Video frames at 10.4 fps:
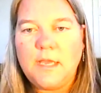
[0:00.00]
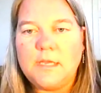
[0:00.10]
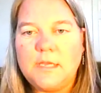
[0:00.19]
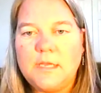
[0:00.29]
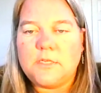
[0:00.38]

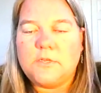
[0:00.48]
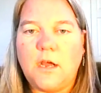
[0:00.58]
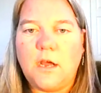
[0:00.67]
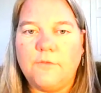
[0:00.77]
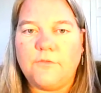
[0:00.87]
that you can
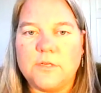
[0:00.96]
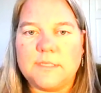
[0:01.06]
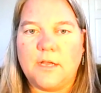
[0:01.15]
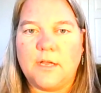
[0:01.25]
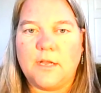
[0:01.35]
offer to
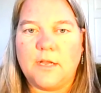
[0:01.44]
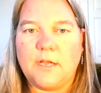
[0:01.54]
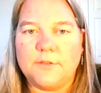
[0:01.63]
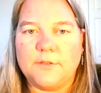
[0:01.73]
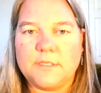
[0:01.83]
somebody
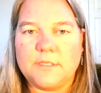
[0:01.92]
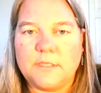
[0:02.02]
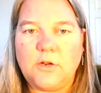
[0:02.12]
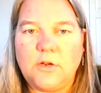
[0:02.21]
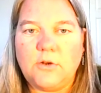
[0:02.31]
else. You don't
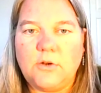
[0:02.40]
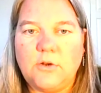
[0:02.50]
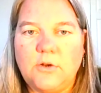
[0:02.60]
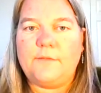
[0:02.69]
have to